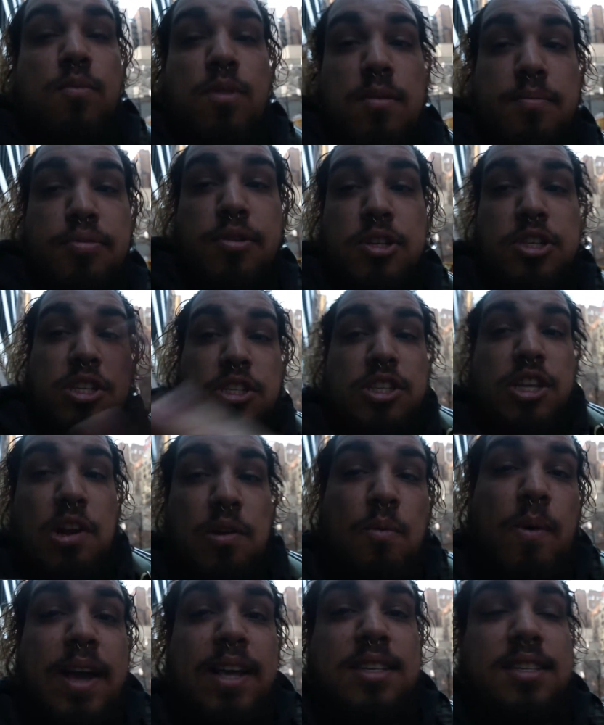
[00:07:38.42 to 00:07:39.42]
want to push it to
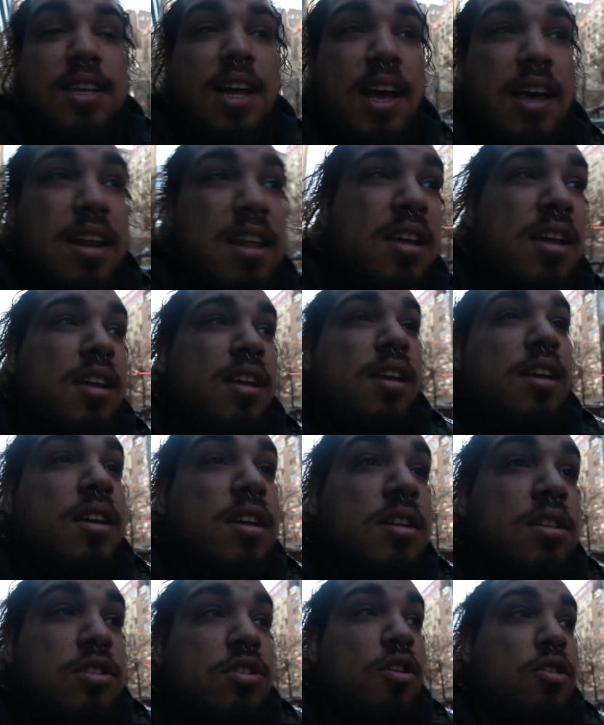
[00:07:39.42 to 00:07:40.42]
the white side.
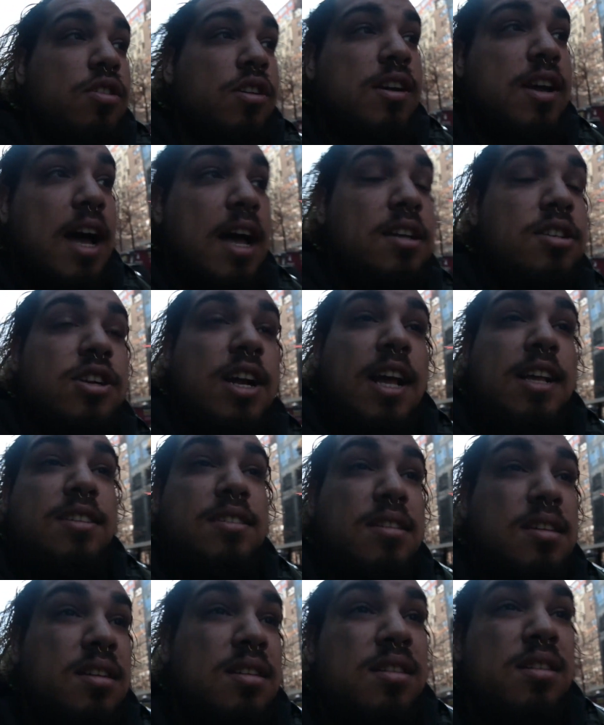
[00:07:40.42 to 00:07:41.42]
So
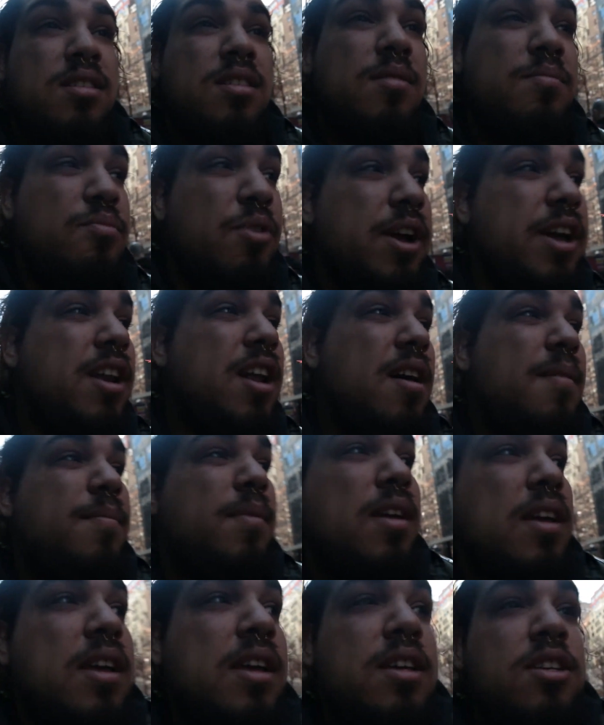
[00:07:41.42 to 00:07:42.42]
contrast, bring it up,
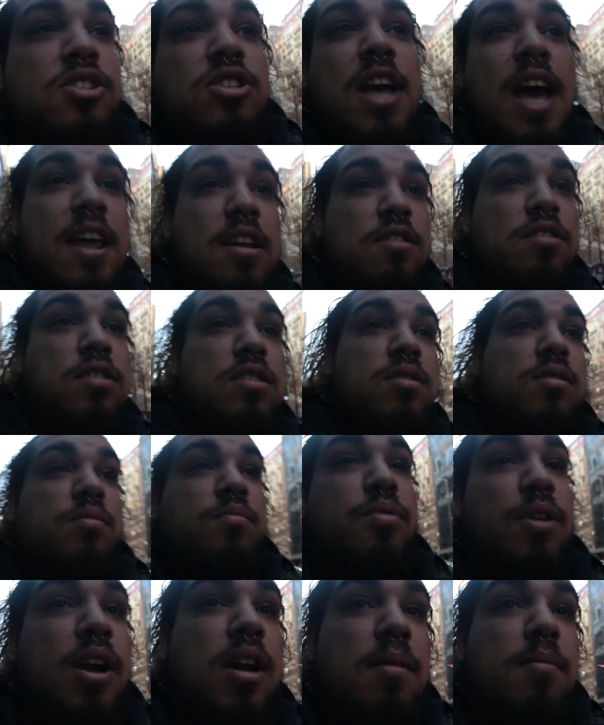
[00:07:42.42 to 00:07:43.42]
shadows,
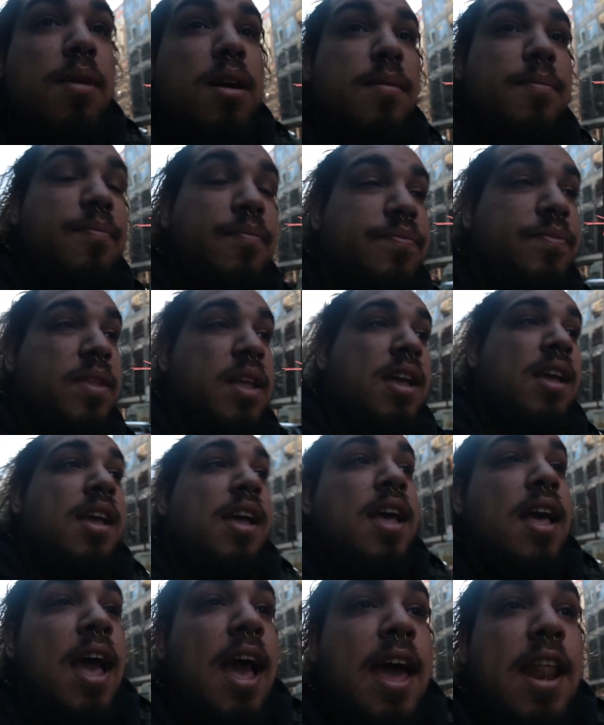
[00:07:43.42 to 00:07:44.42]
bring them up,
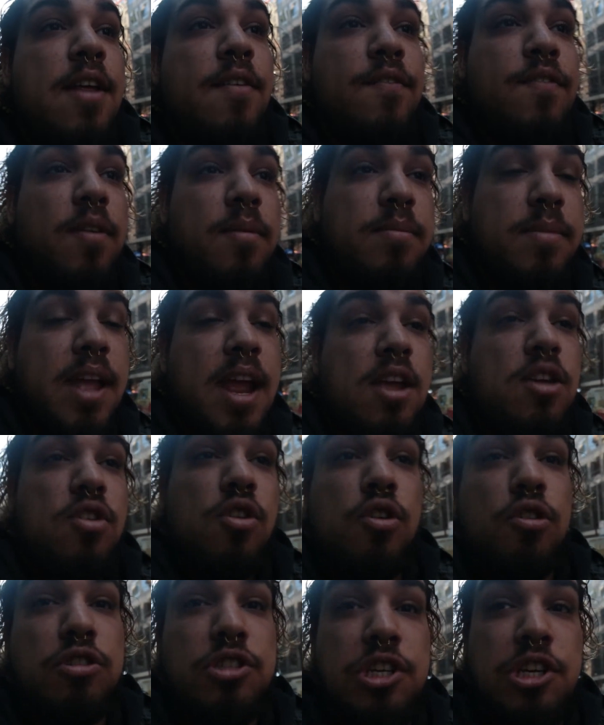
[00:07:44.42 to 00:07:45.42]
and then from there
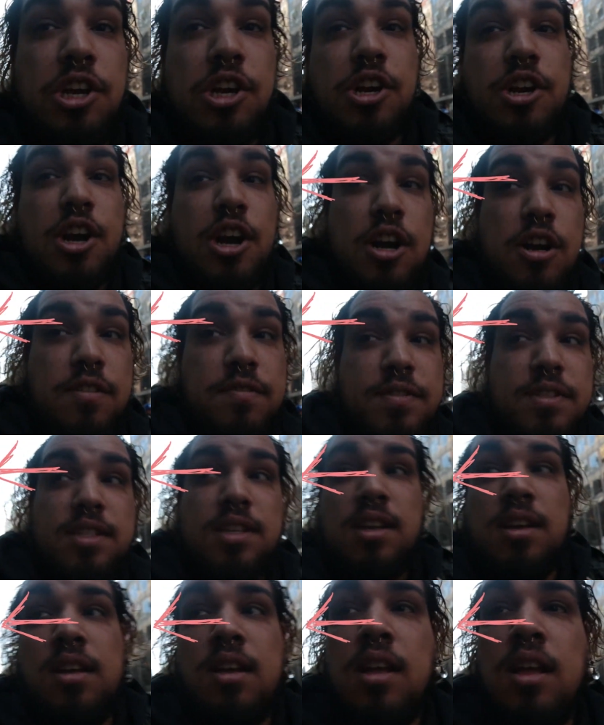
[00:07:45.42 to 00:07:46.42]
you go to your
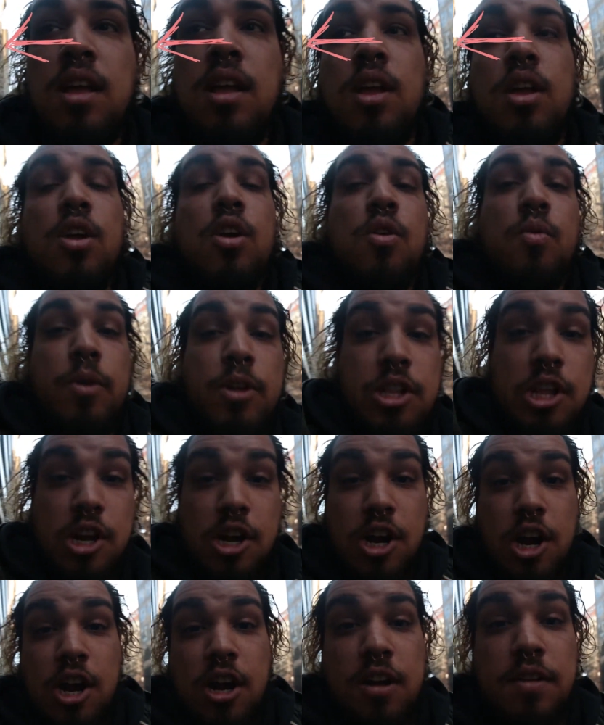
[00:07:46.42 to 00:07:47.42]
curves. With the
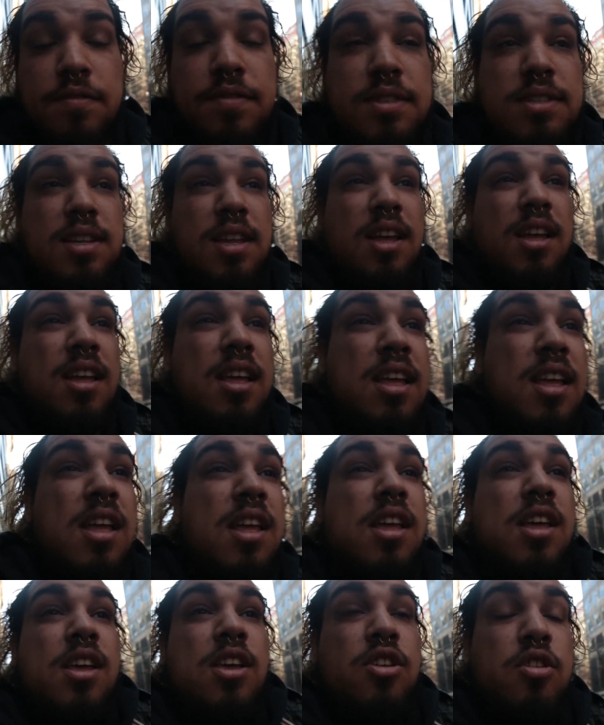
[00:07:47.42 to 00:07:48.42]
curves,
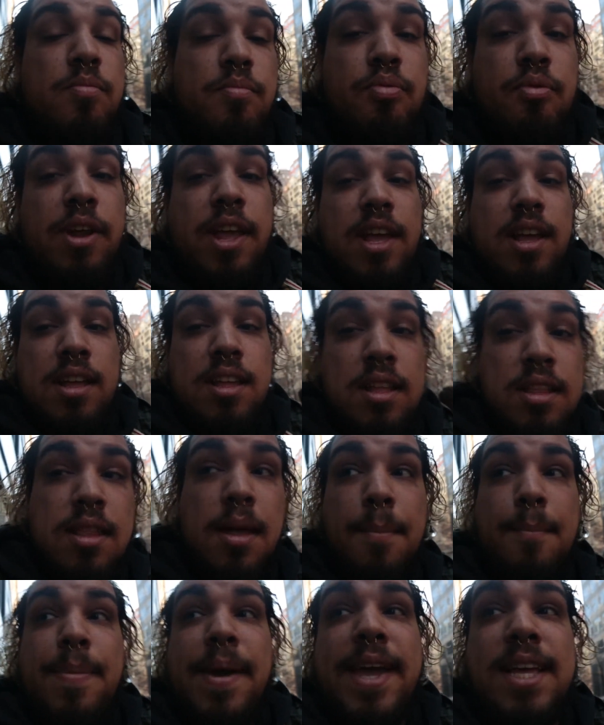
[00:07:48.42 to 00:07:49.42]
you bring
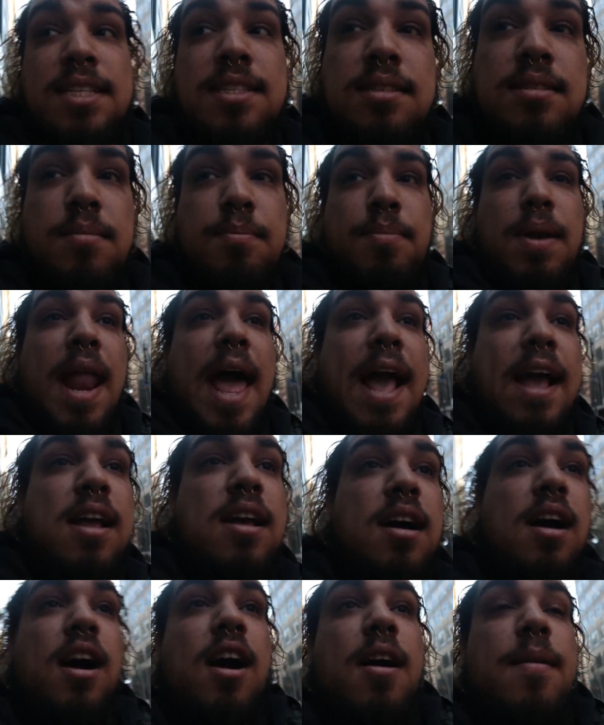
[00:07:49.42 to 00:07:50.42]
the base black
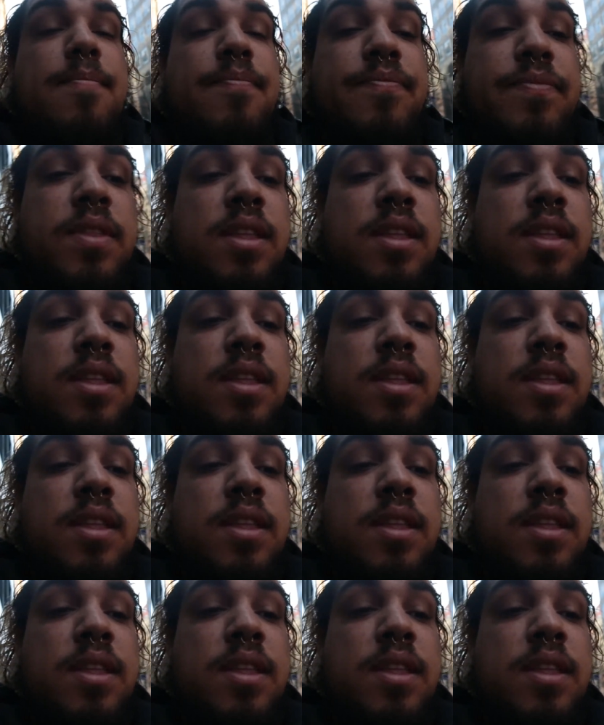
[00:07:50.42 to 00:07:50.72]
up